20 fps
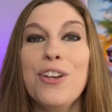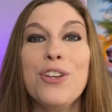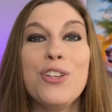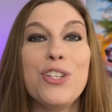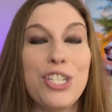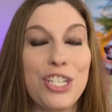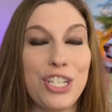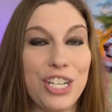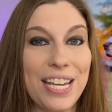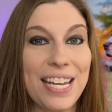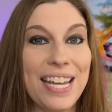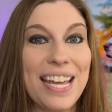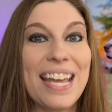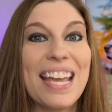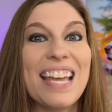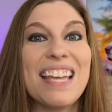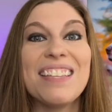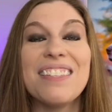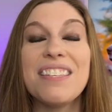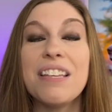She
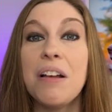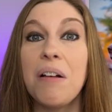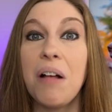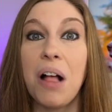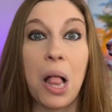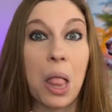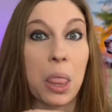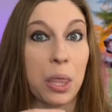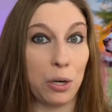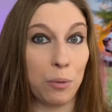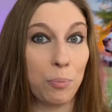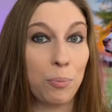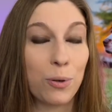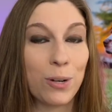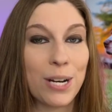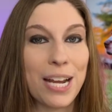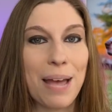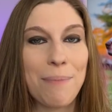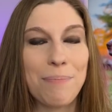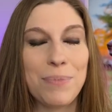is a little
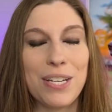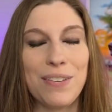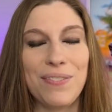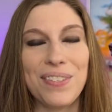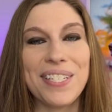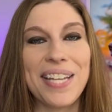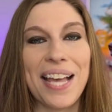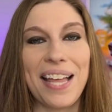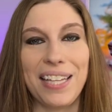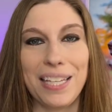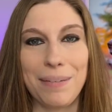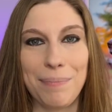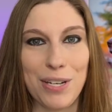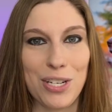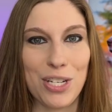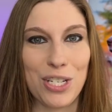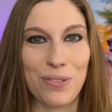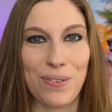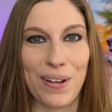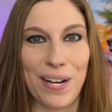preemptive in telling me
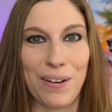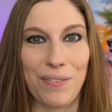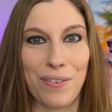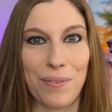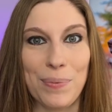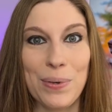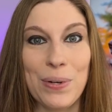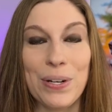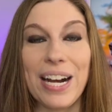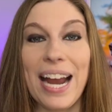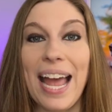she's ready for more.